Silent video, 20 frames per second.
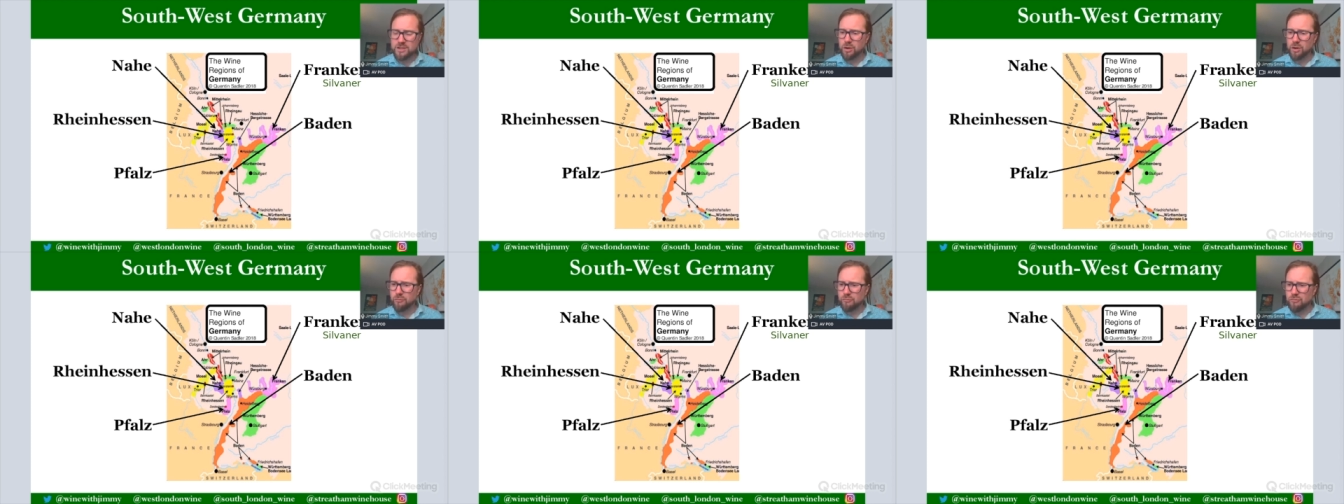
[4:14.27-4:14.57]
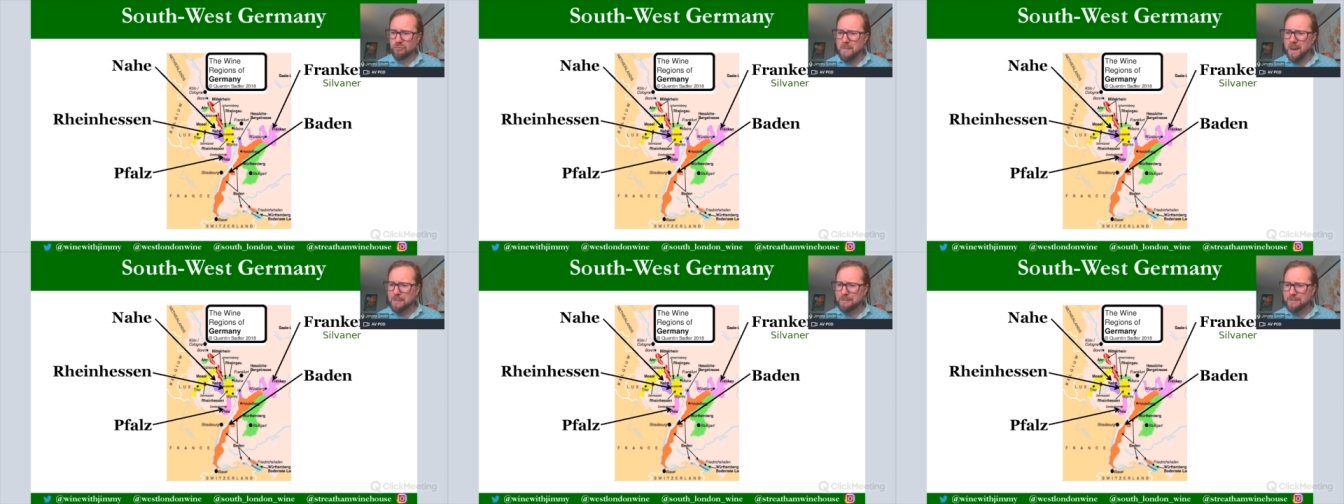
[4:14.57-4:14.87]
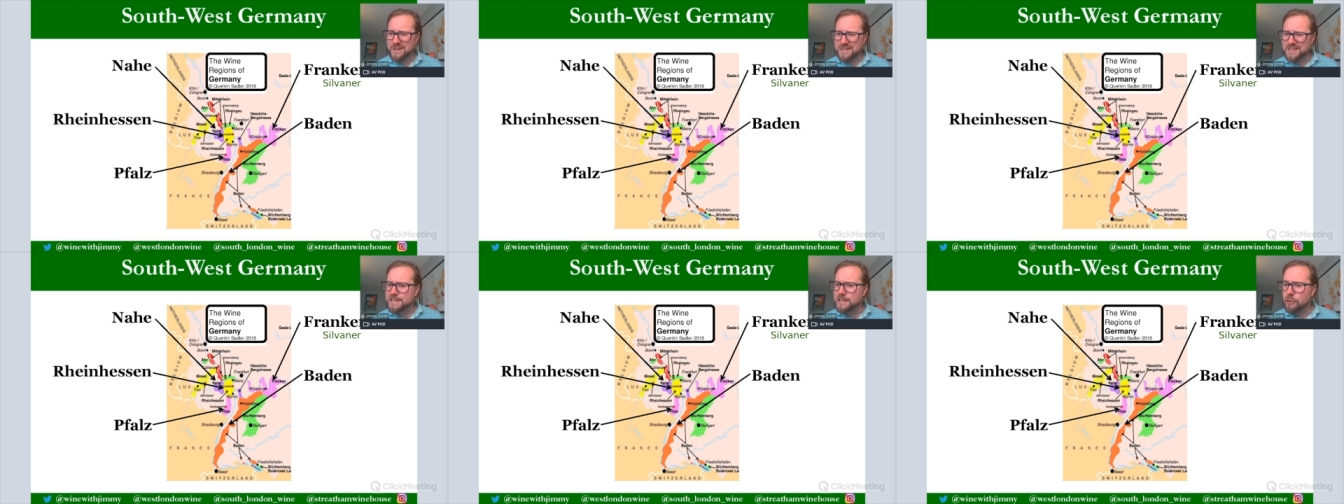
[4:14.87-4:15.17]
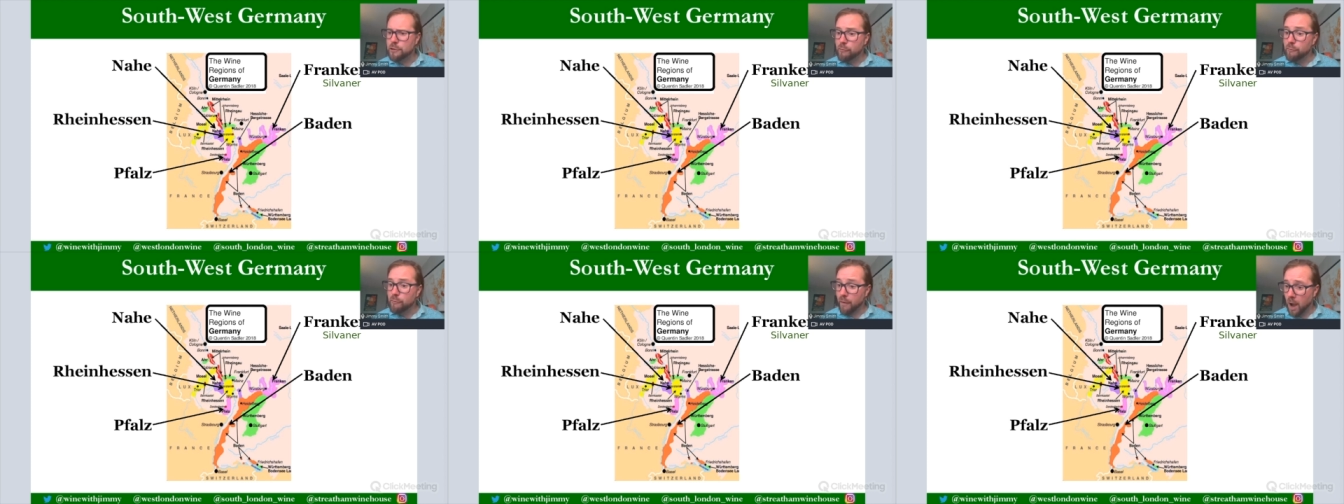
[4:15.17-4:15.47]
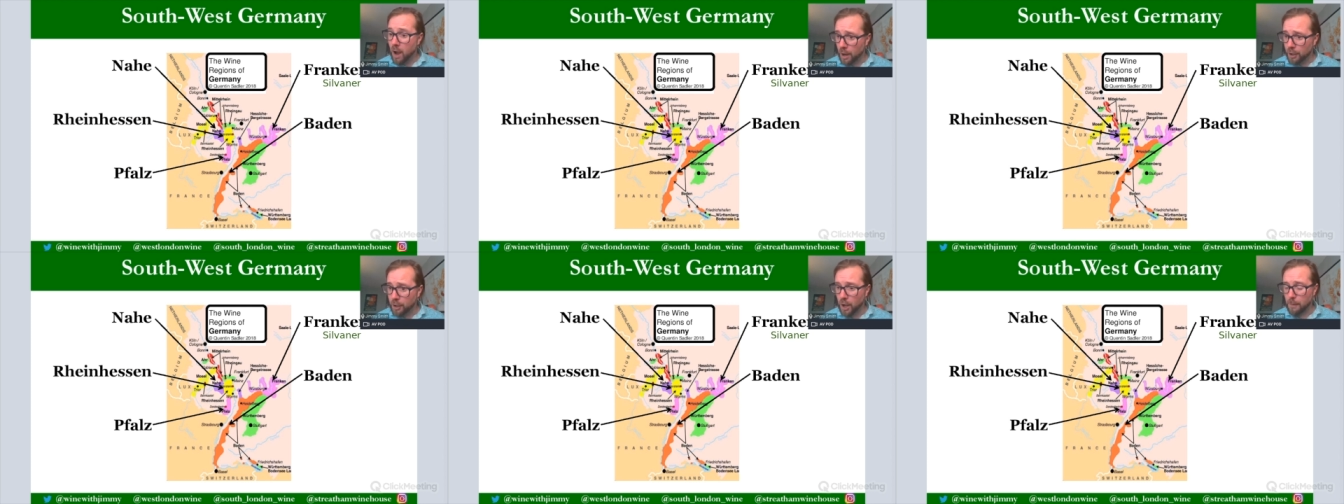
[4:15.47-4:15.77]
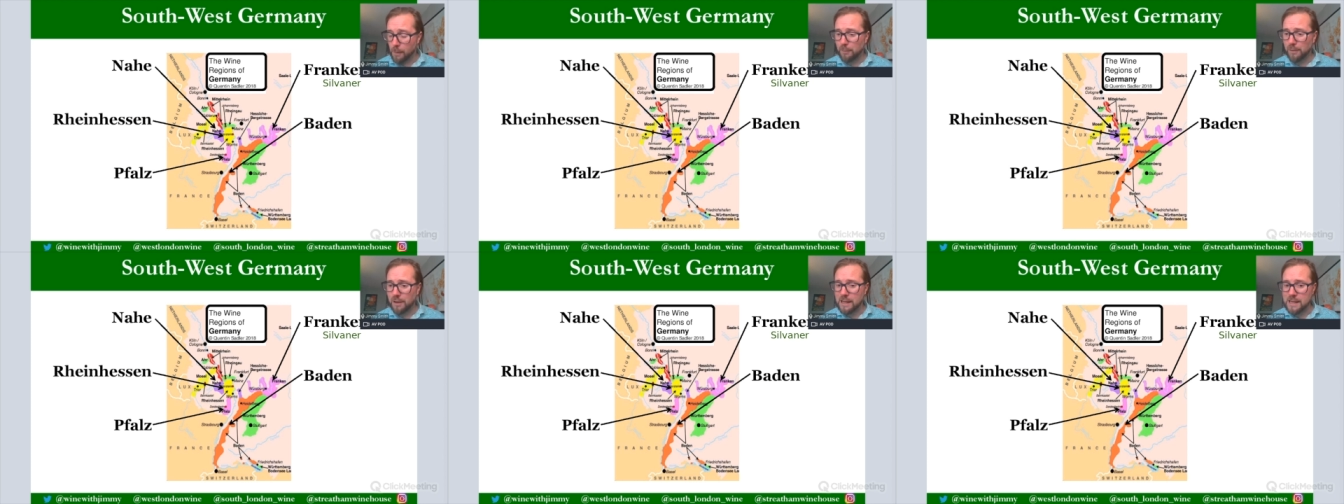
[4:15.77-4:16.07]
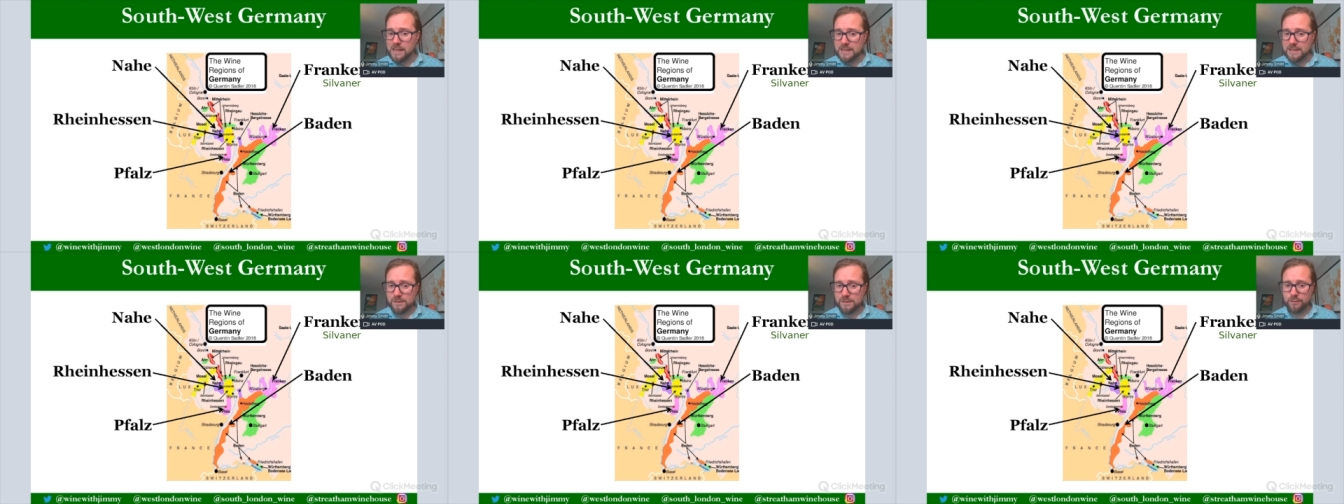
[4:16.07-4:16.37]
So remember Silvaner,
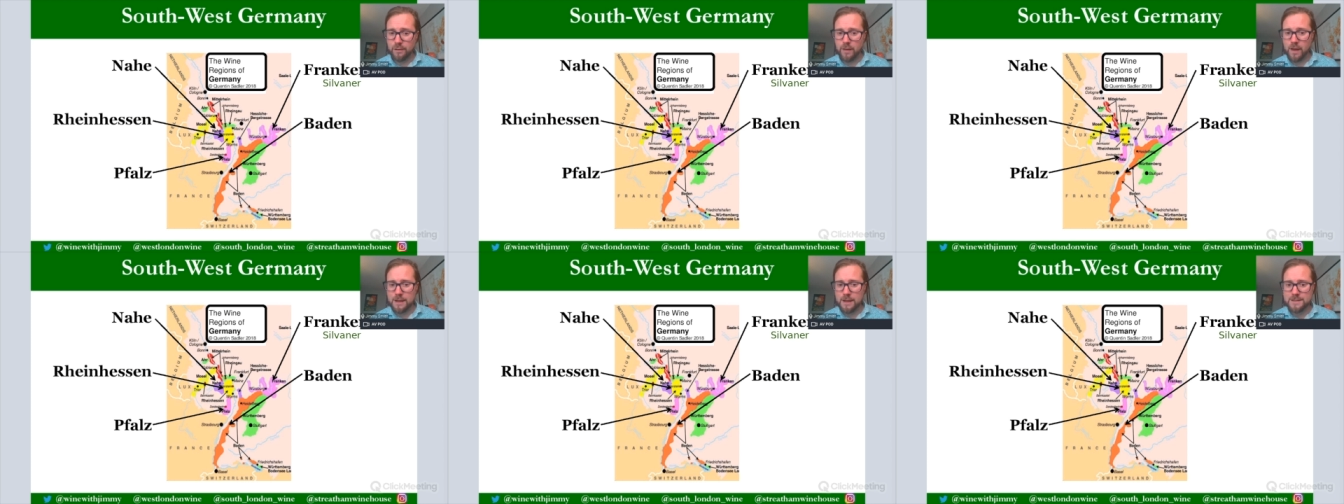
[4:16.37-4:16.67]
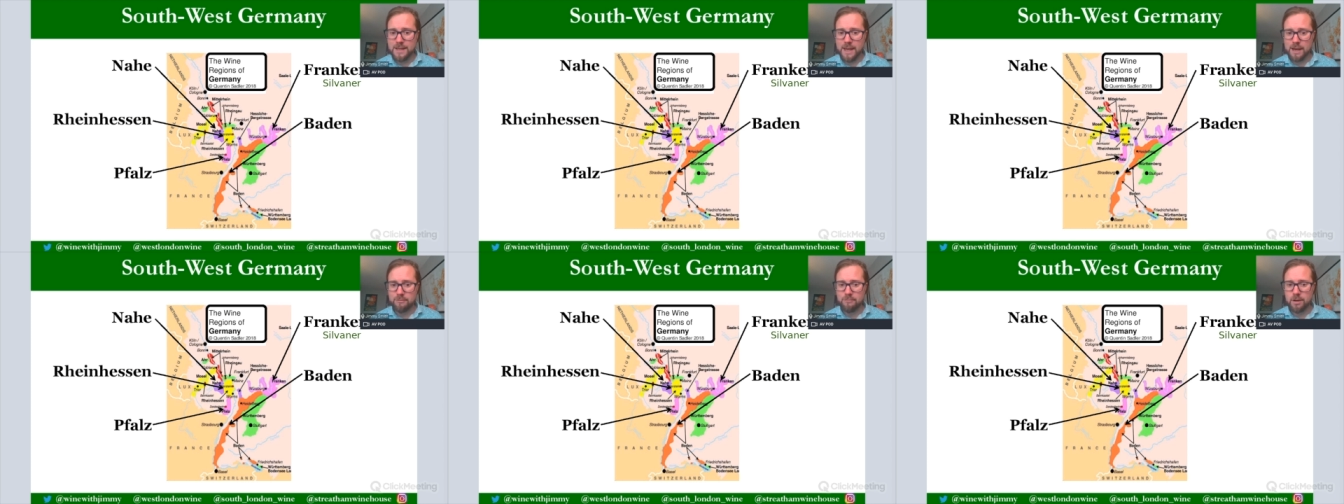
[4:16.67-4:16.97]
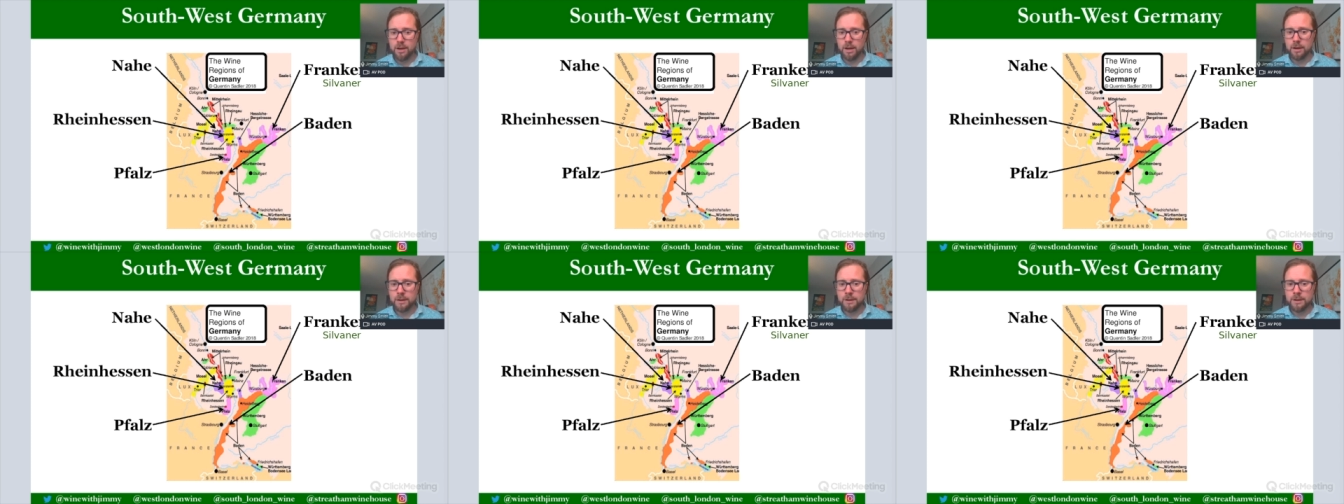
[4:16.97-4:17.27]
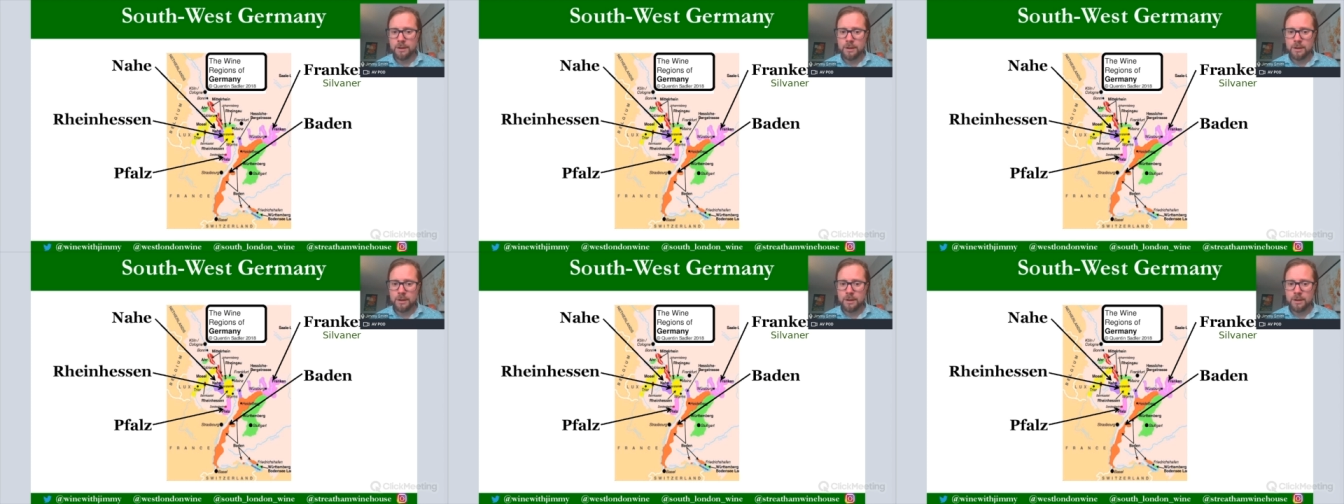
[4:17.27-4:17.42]
please, for that area.